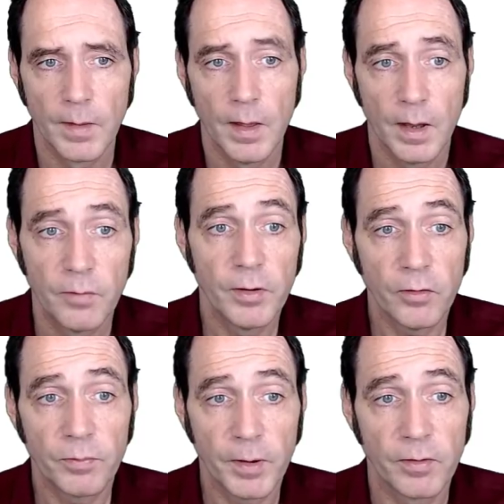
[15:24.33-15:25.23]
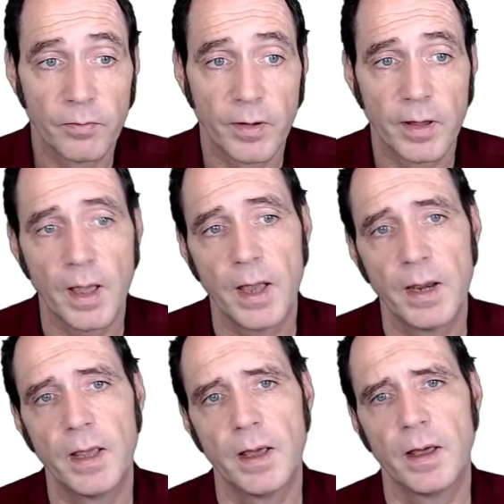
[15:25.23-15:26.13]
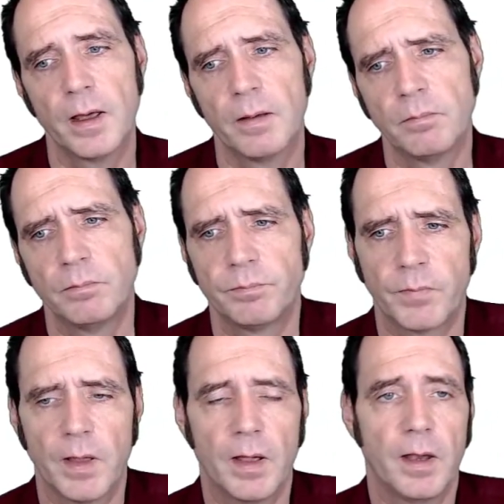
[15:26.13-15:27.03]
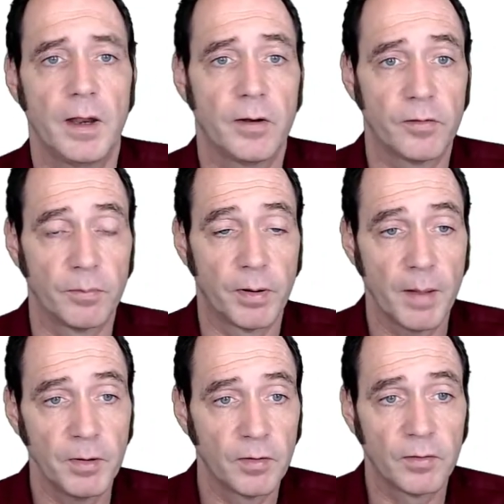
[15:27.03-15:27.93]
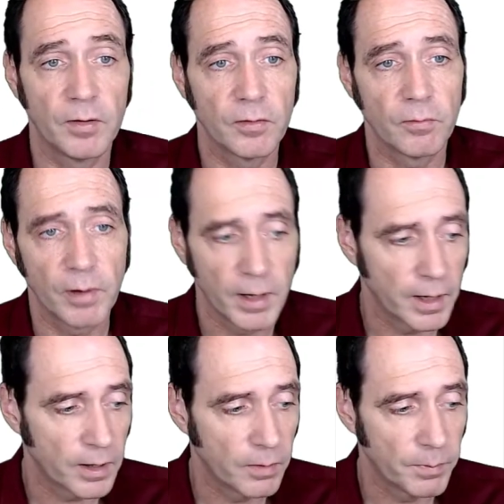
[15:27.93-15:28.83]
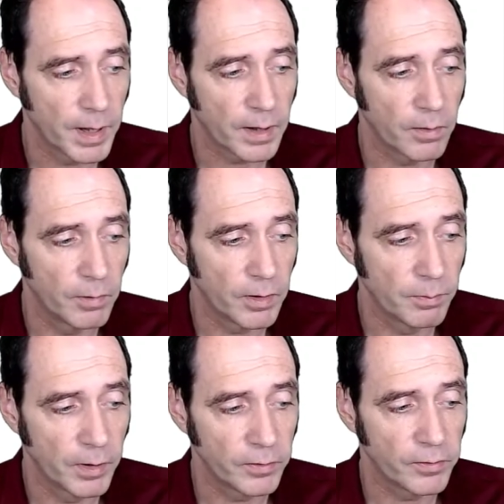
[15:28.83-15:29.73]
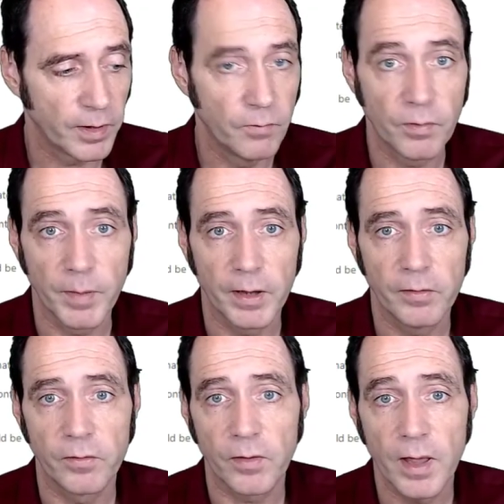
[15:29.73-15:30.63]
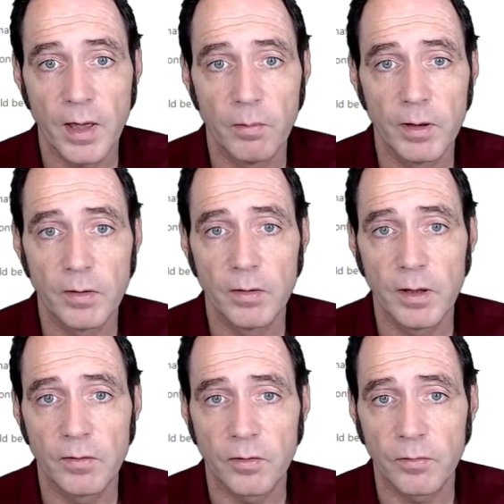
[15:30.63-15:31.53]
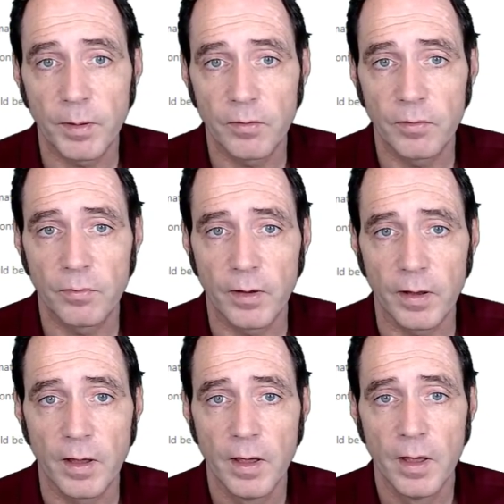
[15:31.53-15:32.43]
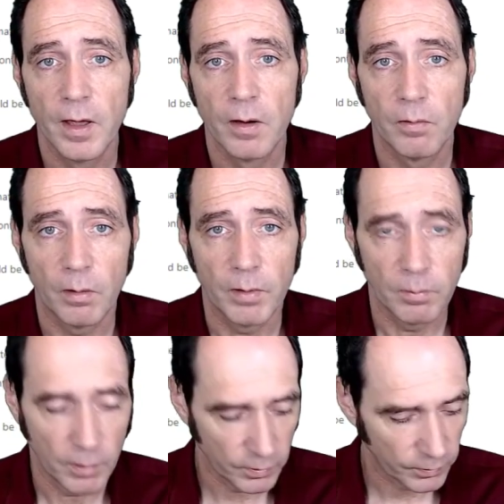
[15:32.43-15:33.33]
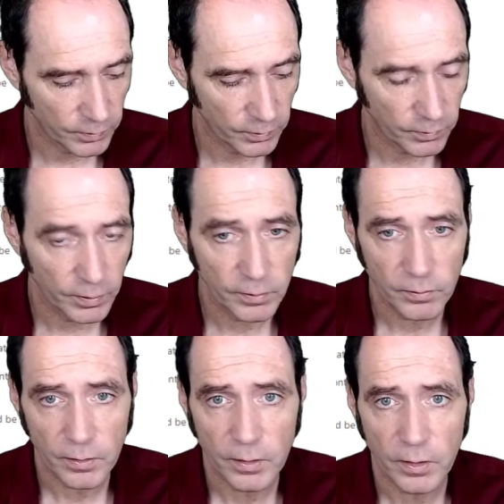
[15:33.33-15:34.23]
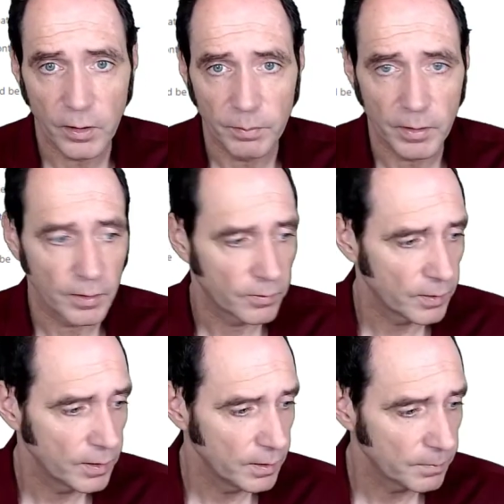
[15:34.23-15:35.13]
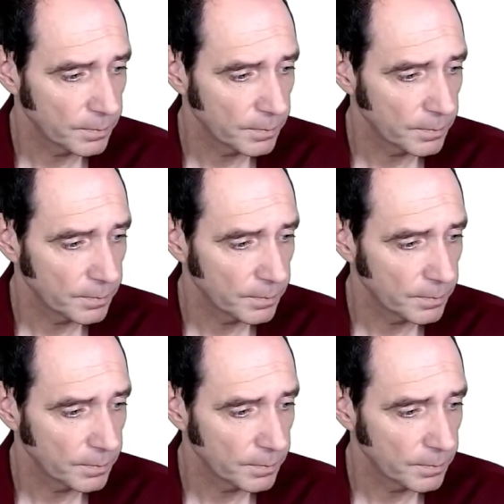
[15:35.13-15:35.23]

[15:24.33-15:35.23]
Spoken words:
And if we don't specify any additional parameters, it doesn't really come back with much information. So here we do need to specify what we want. So I'm just going to copy this in.